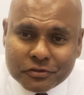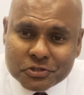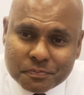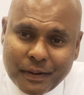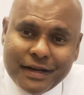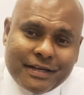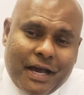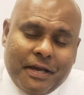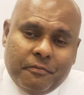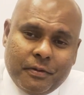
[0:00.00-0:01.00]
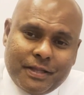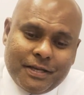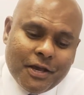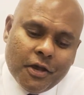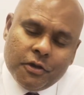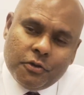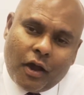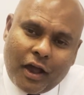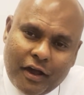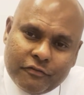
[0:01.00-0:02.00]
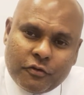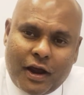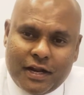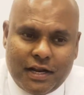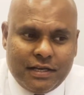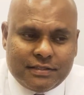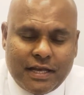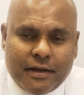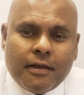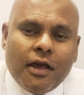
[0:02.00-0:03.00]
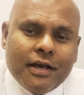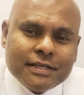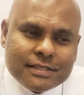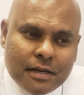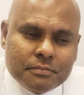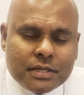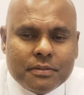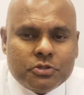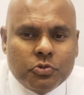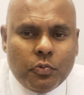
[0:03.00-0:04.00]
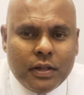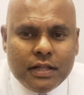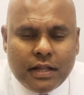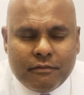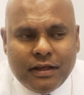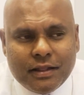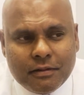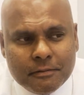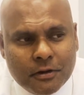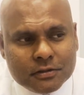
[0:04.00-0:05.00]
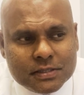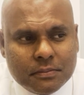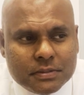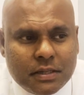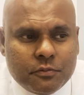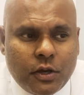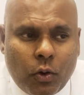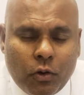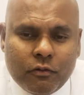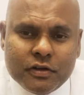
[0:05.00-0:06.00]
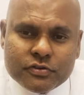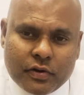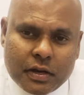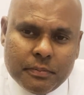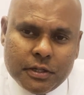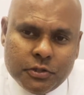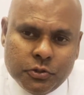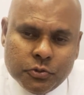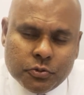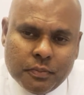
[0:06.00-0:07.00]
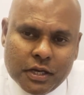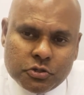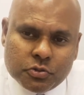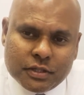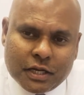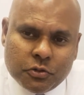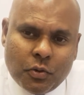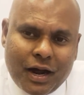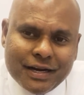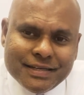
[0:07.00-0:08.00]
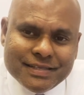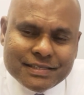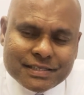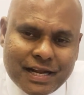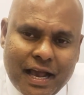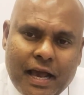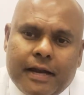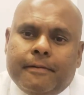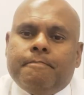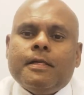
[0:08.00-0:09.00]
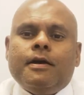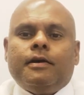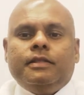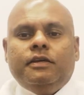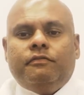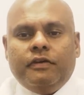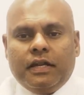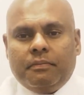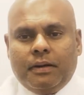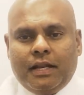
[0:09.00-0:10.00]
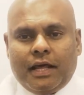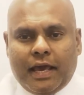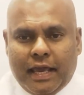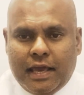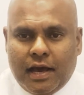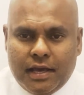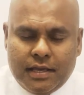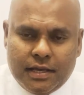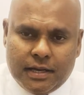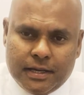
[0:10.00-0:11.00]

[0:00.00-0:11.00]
to spend time with it. You have to analyze that. Sometimes you will, well, not sometimes, we always recommend you to make sure that you understand the available AI